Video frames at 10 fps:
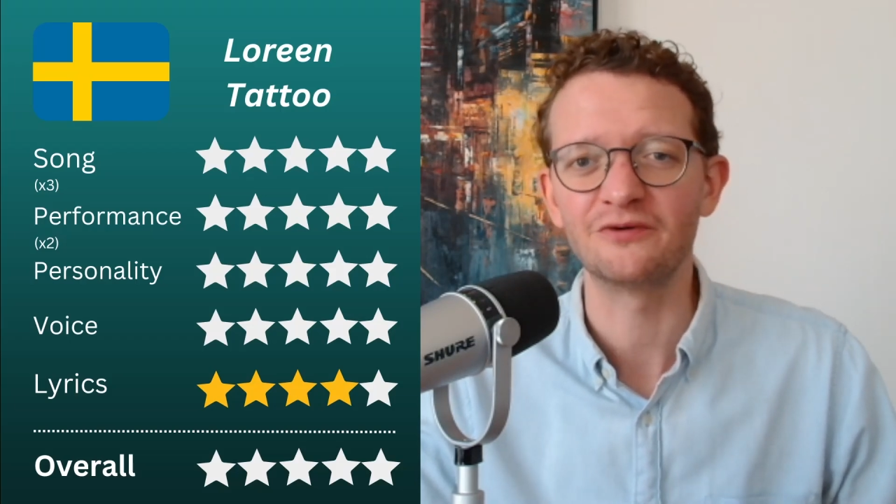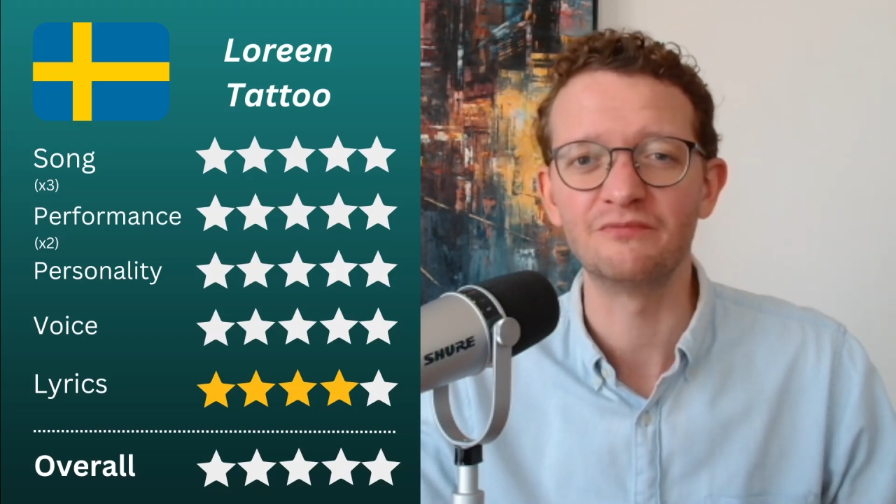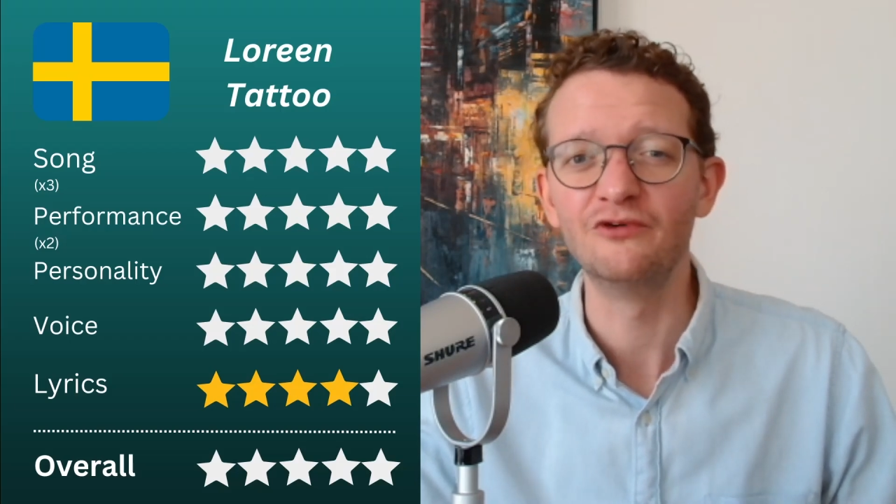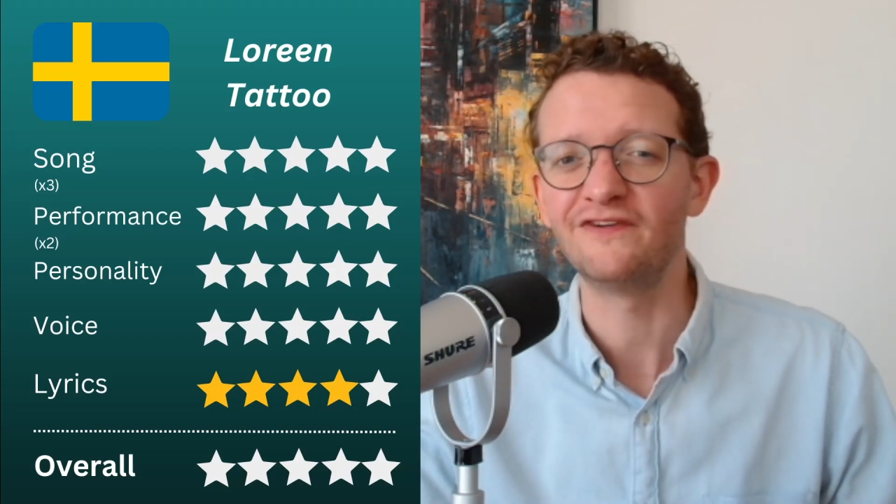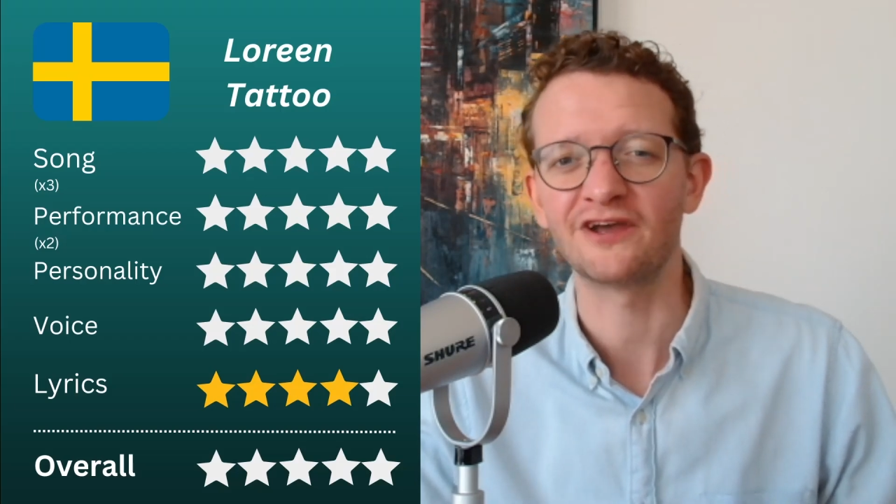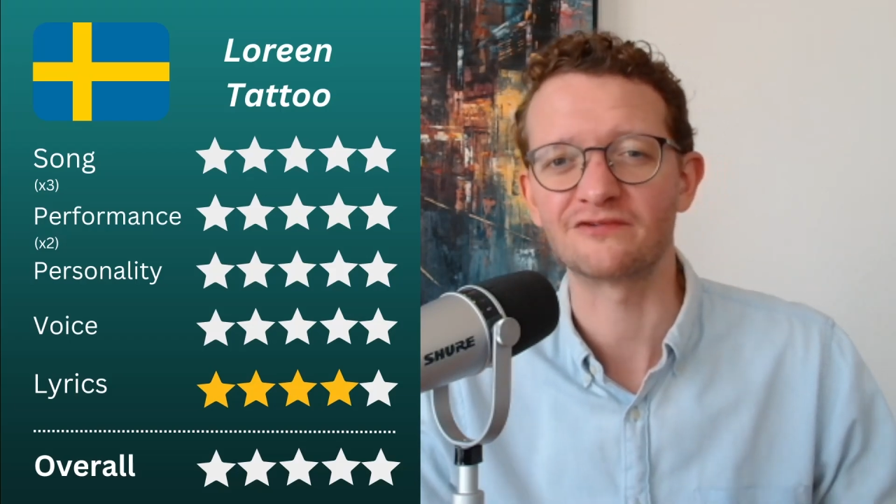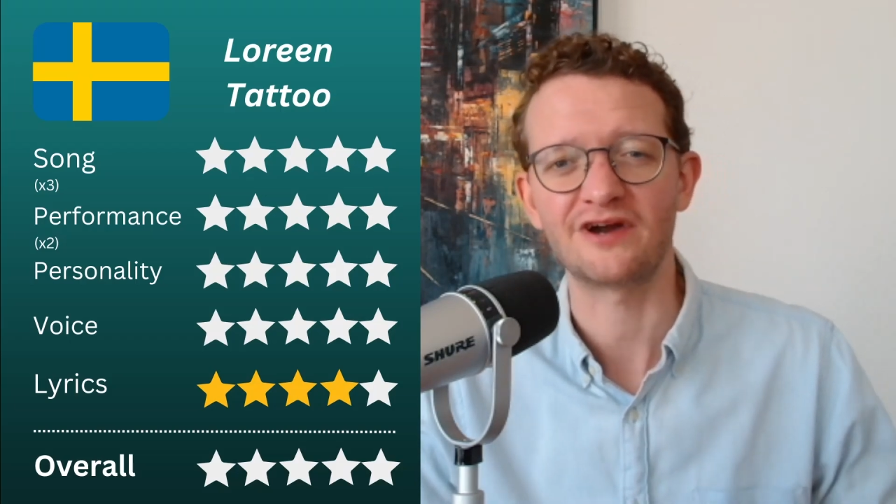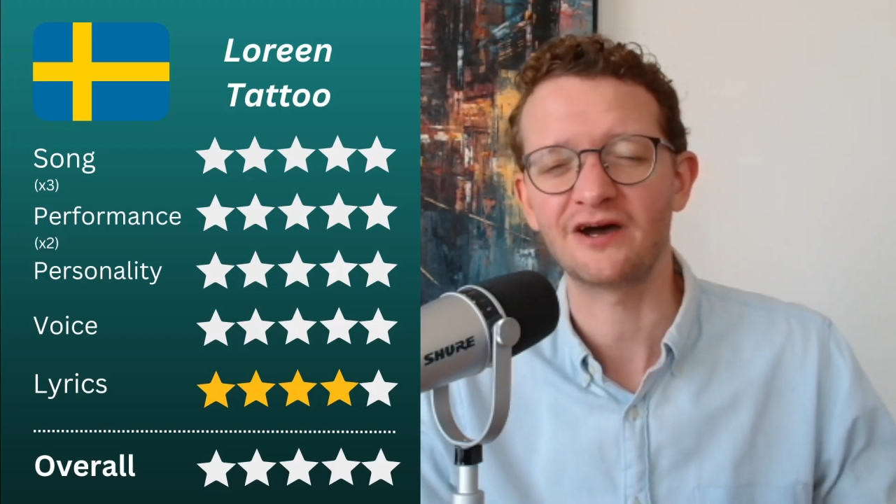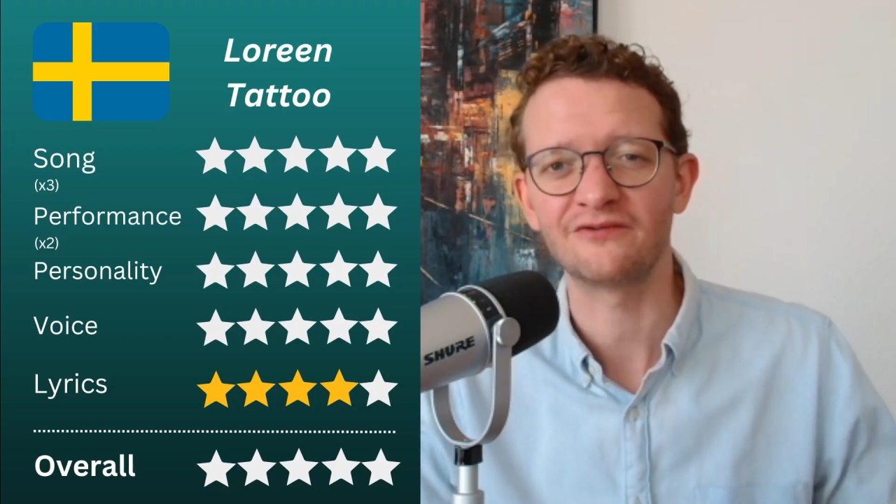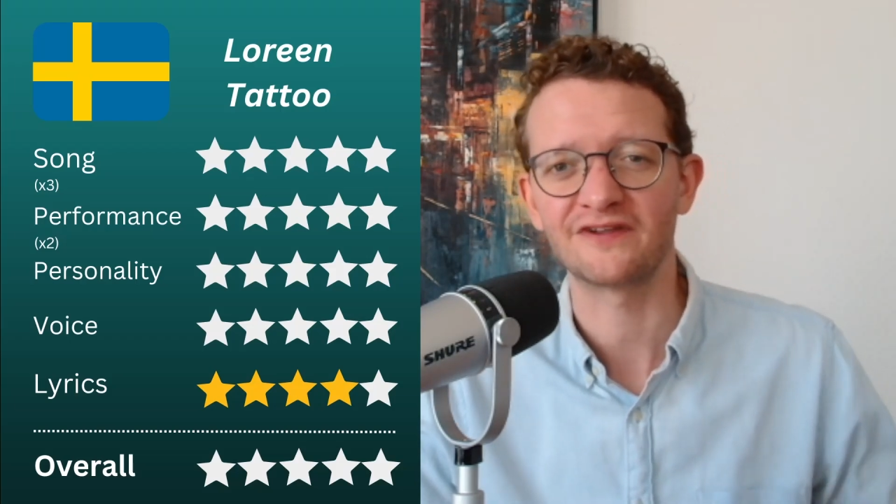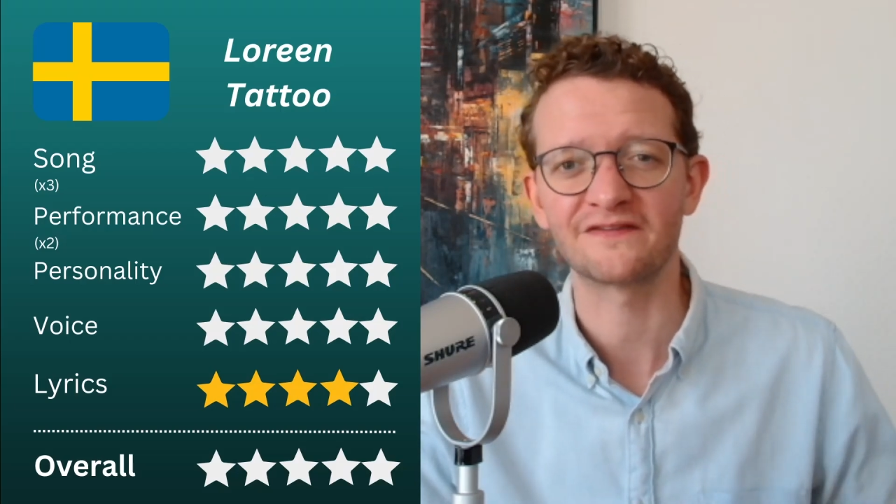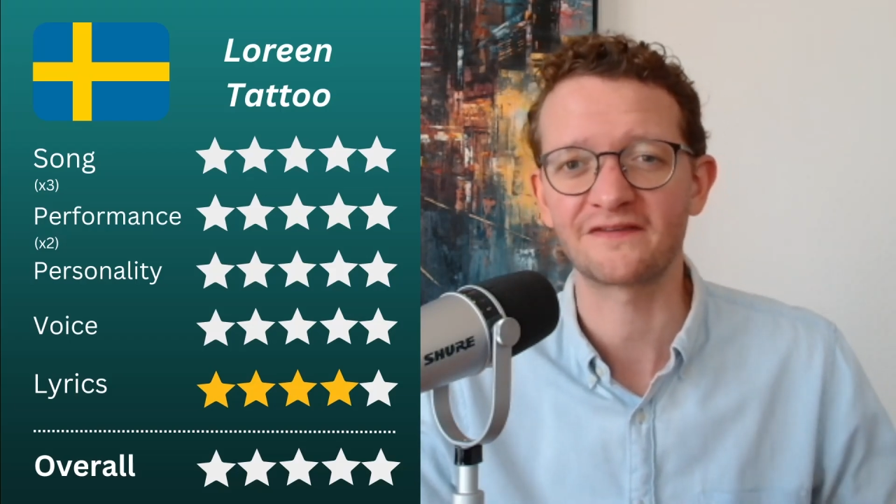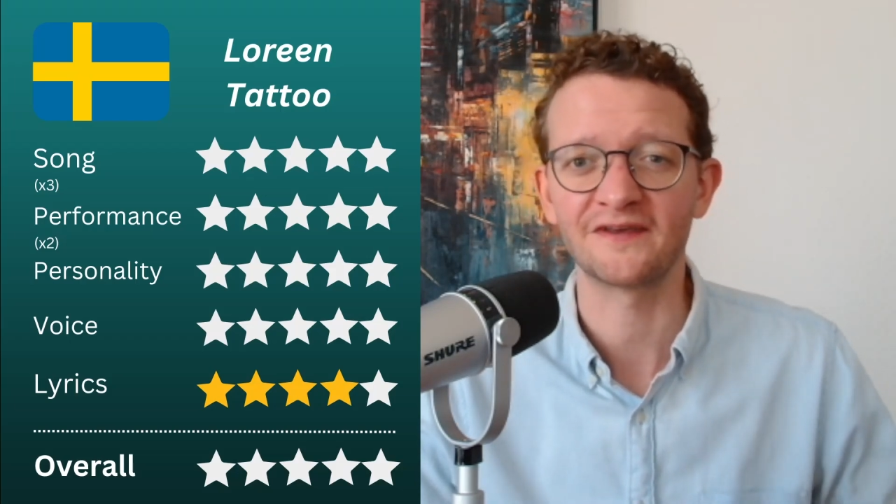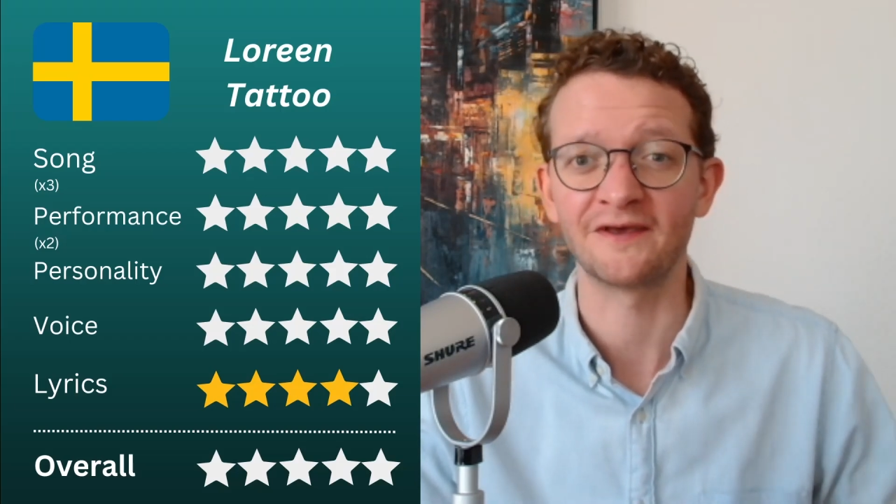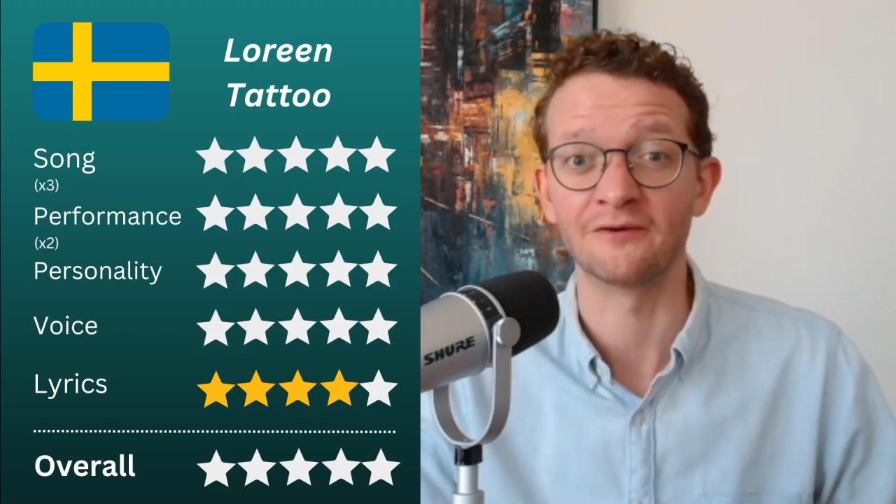moving around and
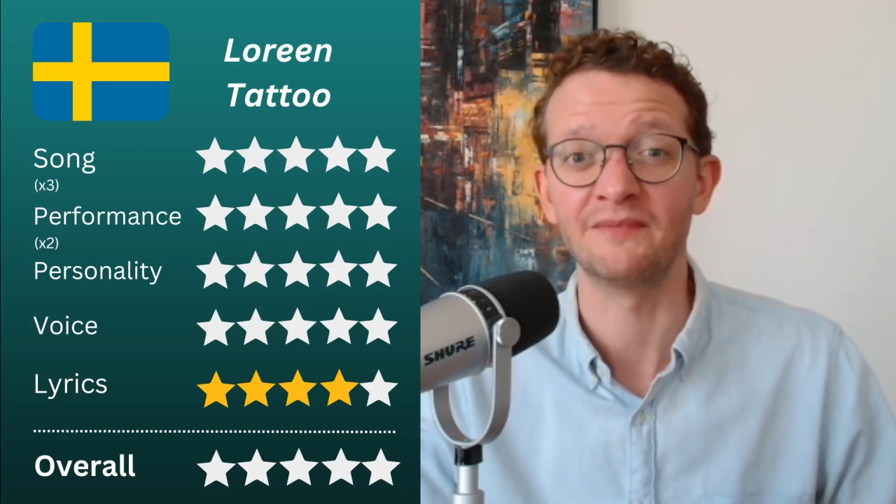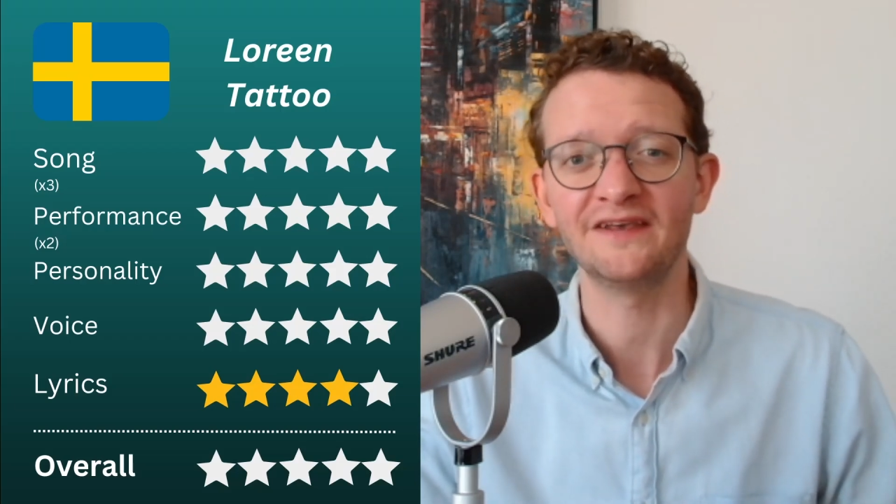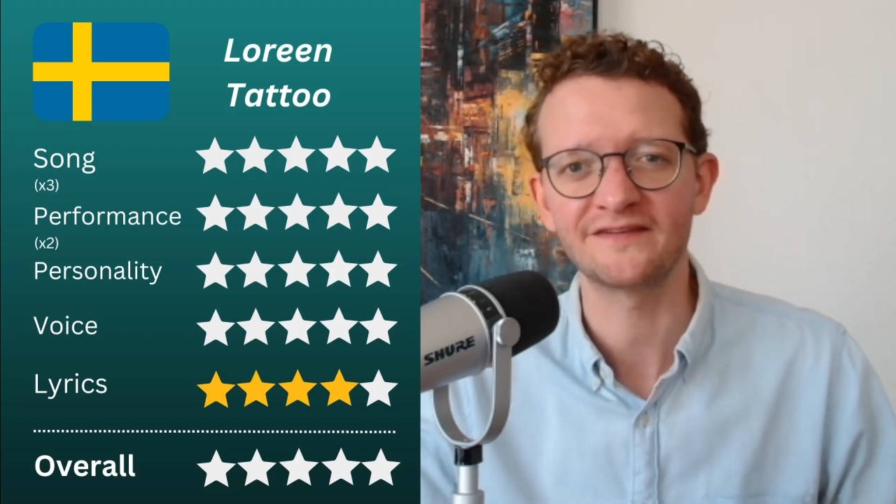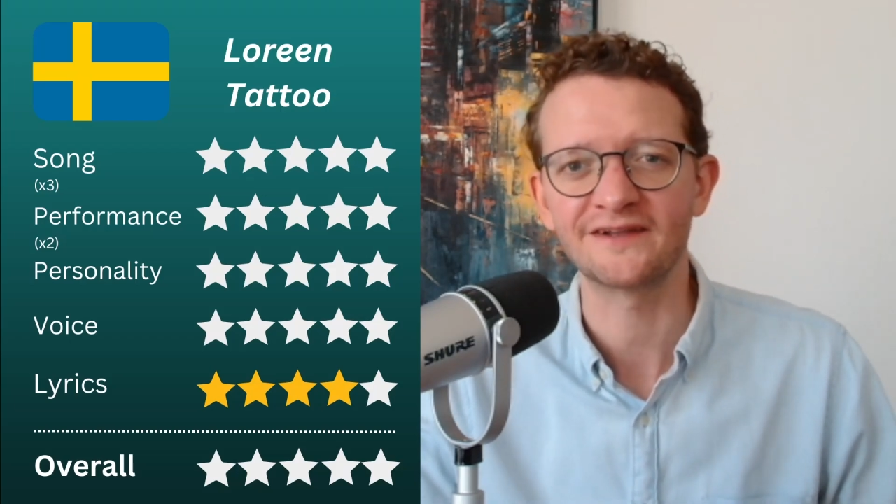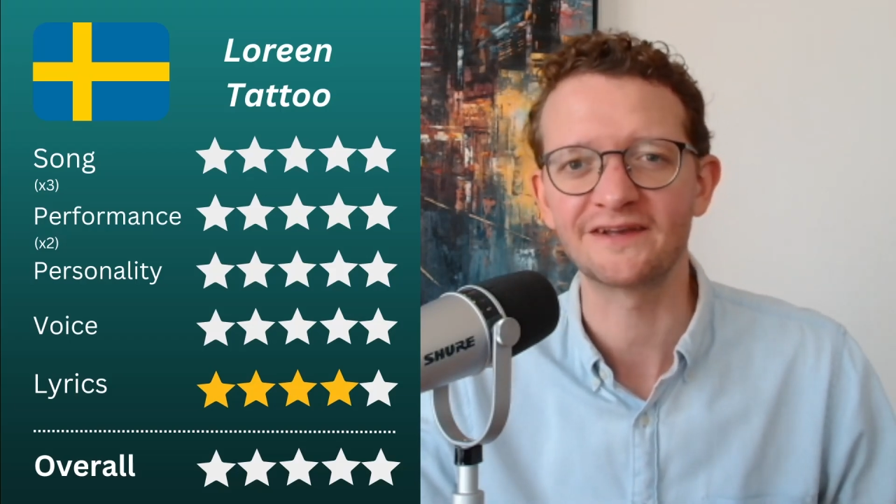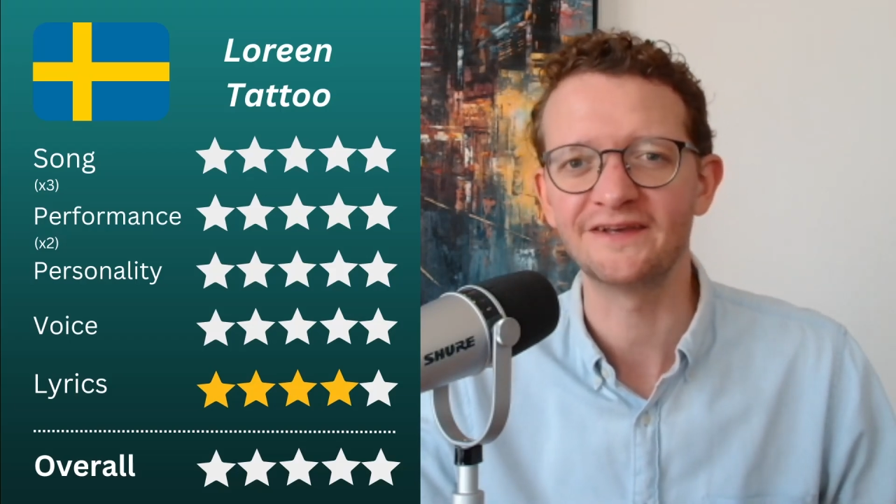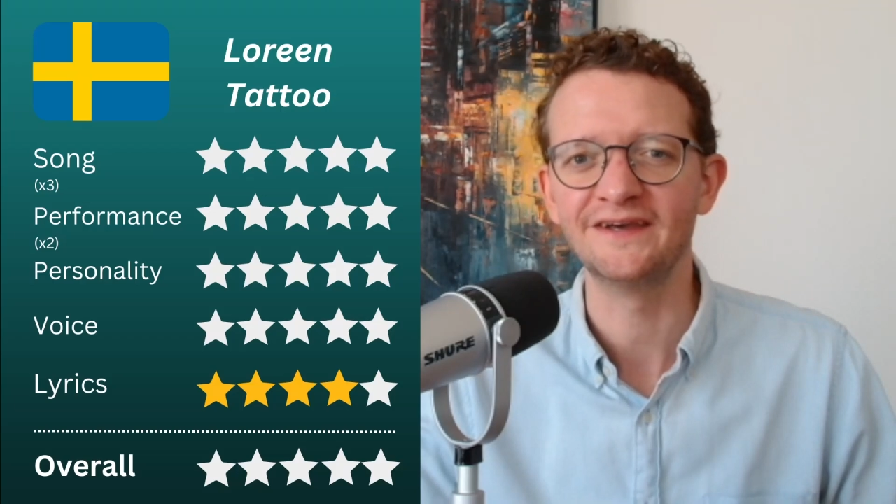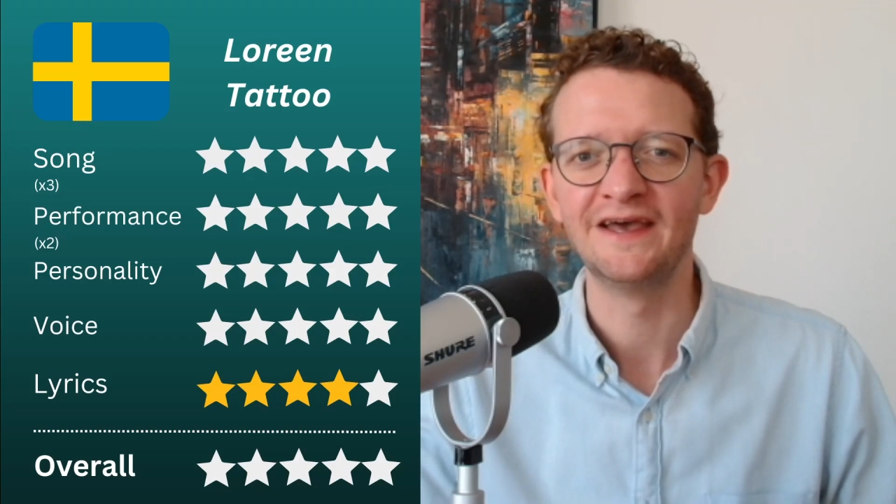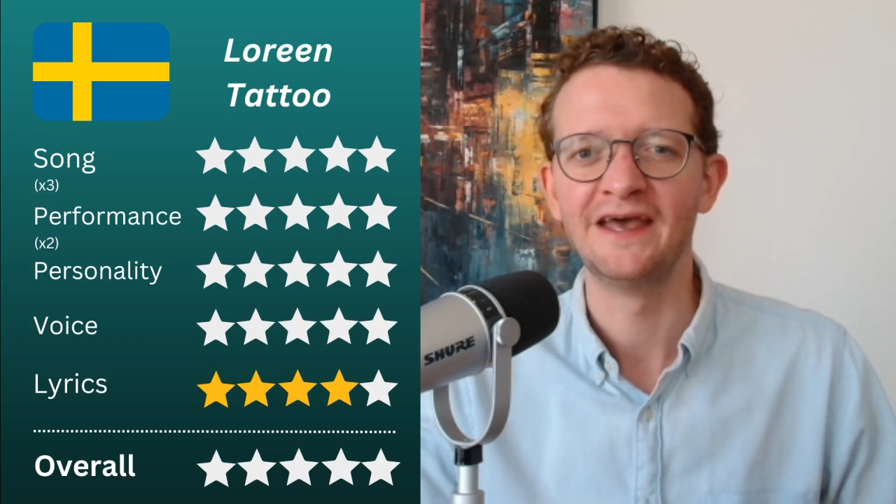singing amazingly.